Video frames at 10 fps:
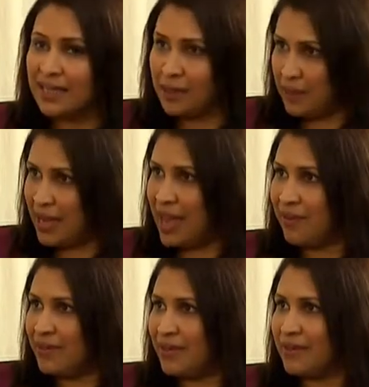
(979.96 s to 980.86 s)
this
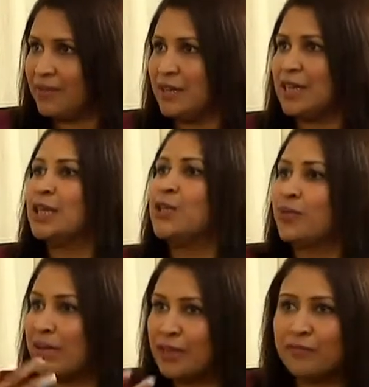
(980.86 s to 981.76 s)
behavior, we need to
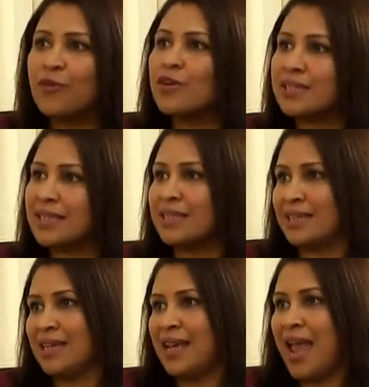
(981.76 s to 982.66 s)
reinforce
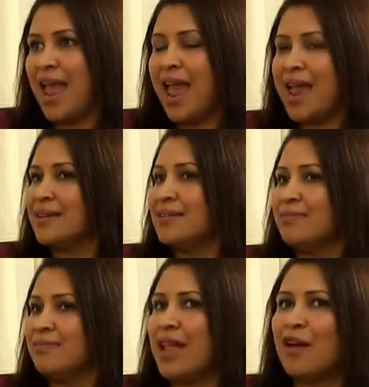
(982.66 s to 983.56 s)
it,
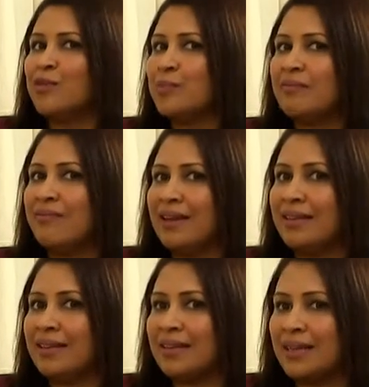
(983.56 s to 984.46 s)
and we have to be
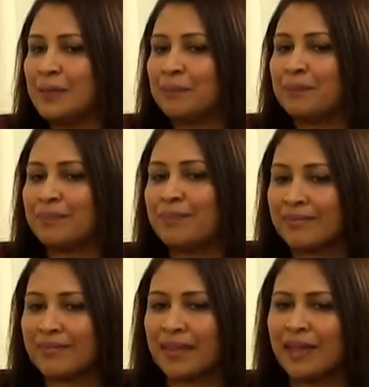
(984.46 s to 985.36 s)
very,
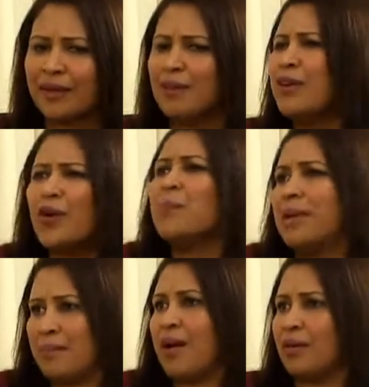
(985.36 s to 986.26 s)
very
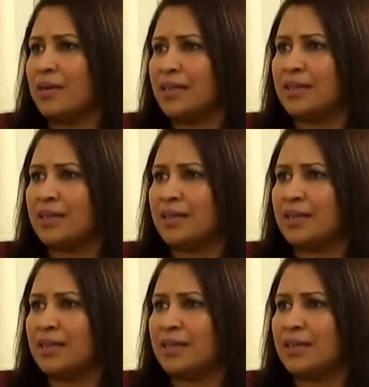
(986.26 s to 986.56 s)
open about it.